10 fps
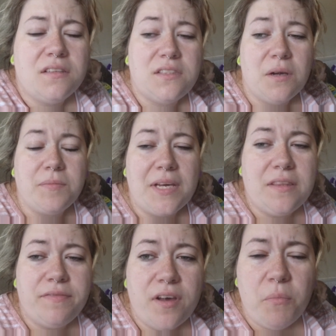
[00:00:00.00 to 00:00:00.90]
still update
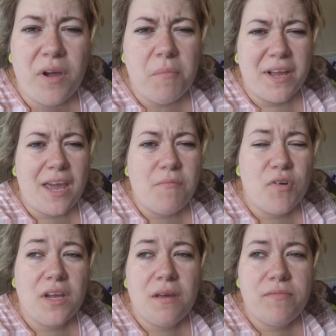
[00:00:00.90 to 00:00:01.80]
the firmware on my
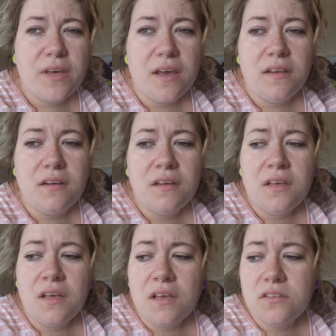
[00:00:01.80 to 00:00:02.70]
camera, I keep forgetting,
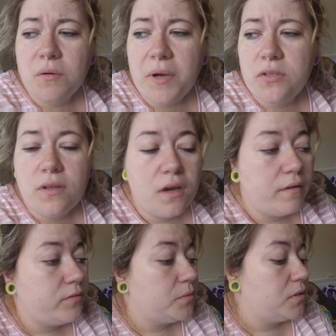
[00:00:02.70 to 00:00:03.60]
so I might do that
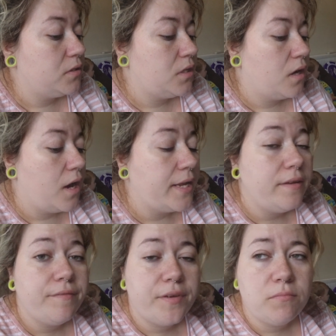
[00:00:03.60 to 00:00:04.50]
afterwards. I
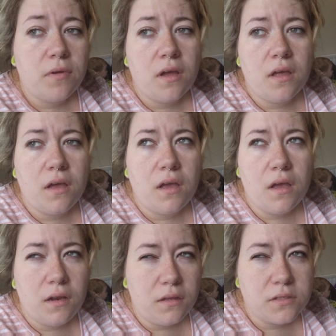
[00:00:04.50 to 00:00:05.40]
didn't film
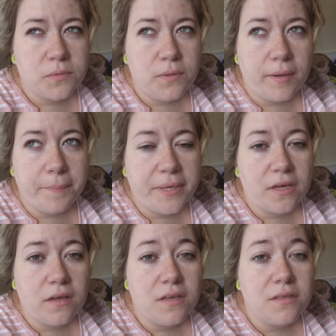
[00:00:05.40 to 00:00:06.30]
early this morning
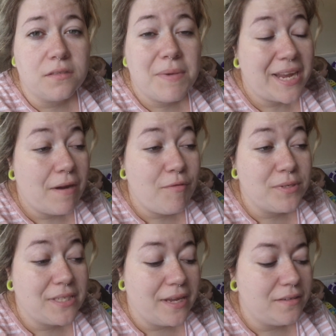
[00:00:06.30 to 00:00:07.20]
because my camera
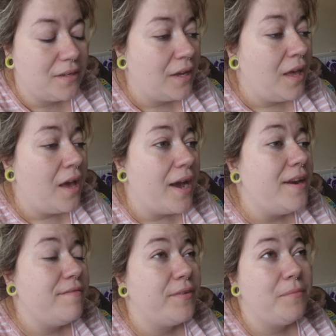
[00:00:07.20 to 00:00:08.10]
was dead. I
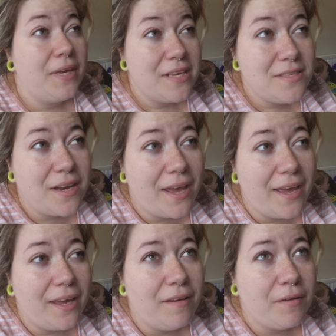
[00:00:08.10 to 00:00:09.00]
didn't film
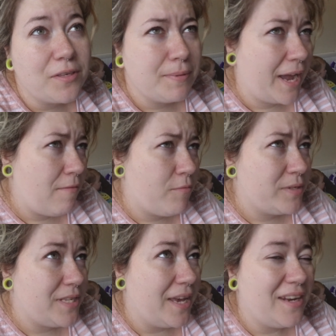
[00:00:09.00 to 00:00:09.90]
yesterday because my camera
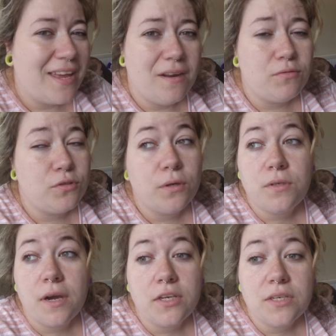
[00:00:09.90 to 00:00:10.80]
was dead and I was so
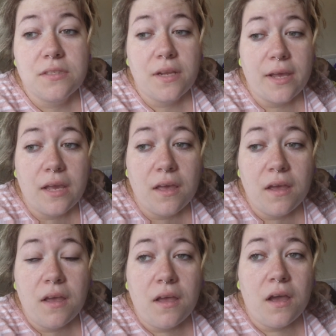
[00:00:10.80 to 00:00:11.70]
tired yesterday.
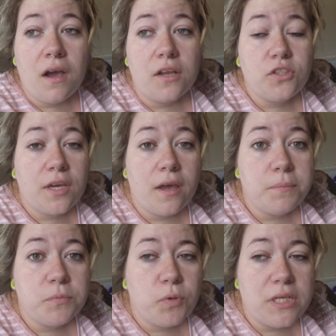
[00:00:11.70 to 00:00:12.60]
I just
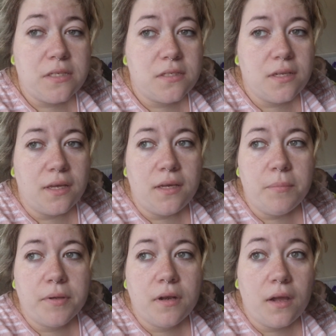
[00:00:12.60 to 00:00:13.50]
kept wanting to
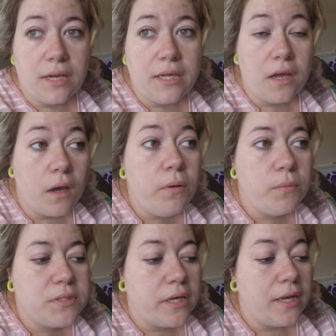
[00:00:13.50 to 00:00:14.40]
sleep. Luckily Chloe
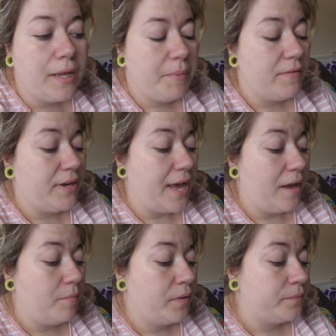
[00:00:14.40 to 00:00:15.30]
was here and let me have a
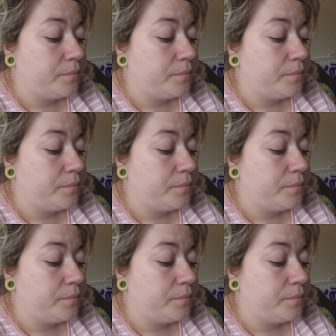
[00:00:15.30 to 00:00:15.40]
nap.